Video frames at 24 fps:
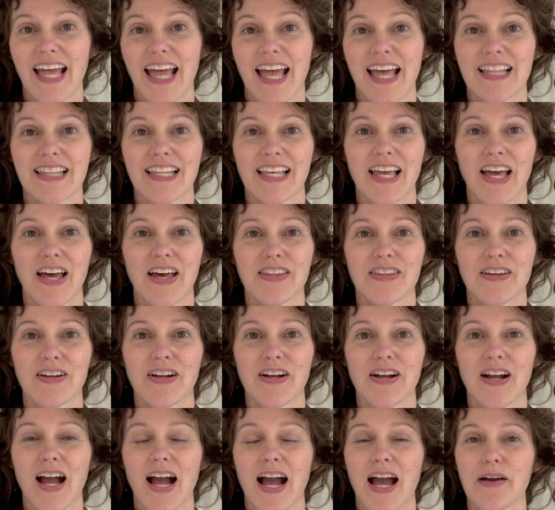and the
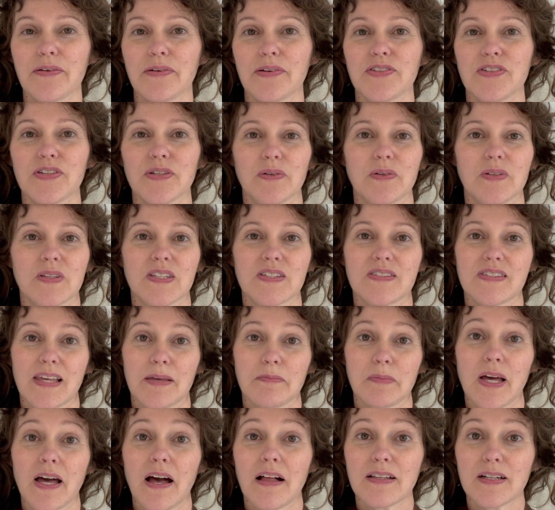other I would do in the
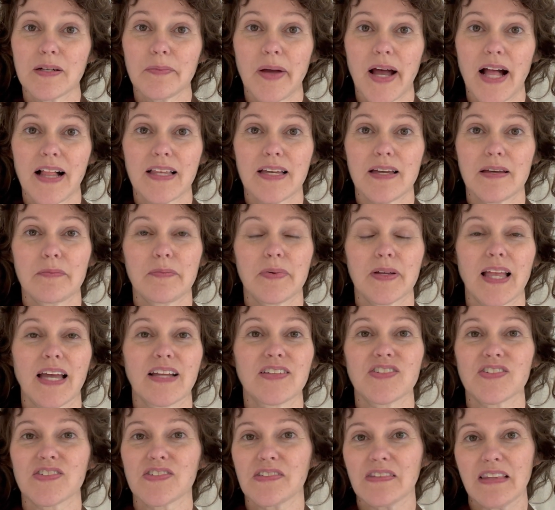same color palette, but I
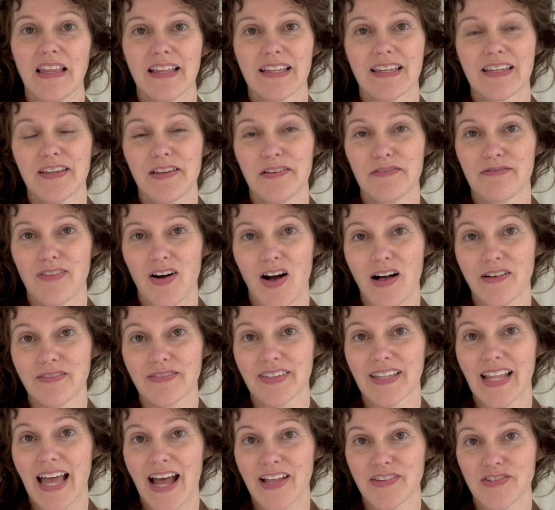just let it evolve
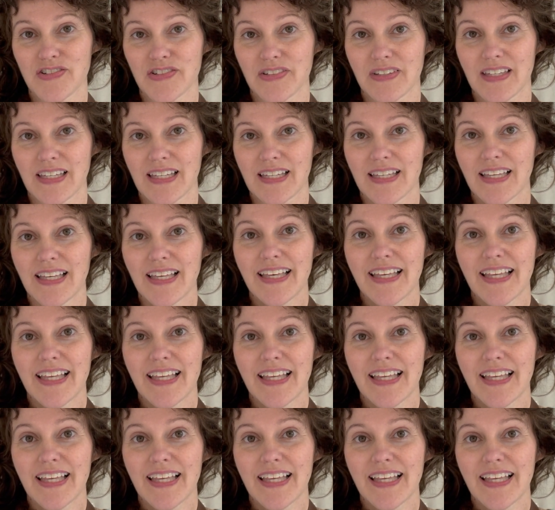naturally.